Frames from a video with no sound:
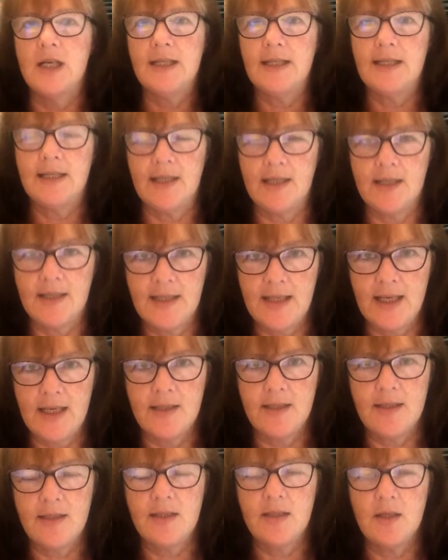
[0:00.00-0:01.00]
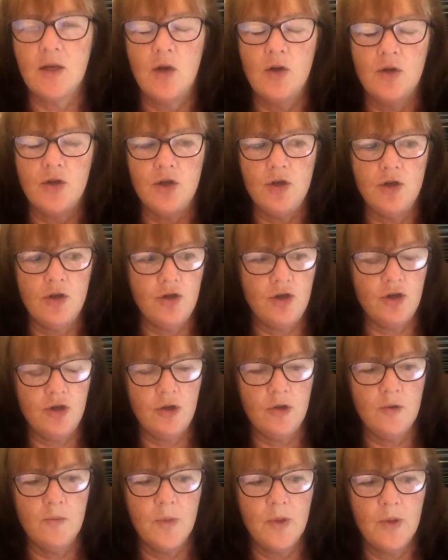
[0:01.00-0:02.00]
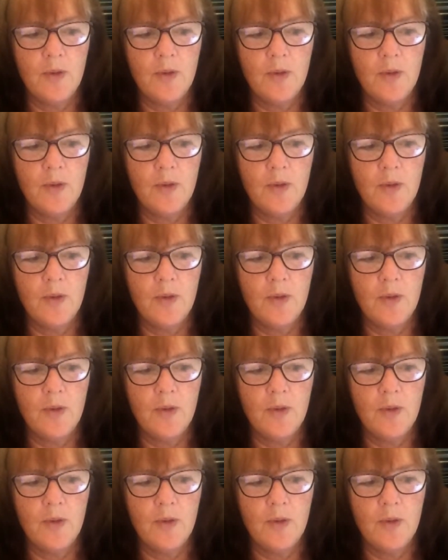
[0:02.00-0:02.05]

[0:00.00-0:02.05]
success on YouTube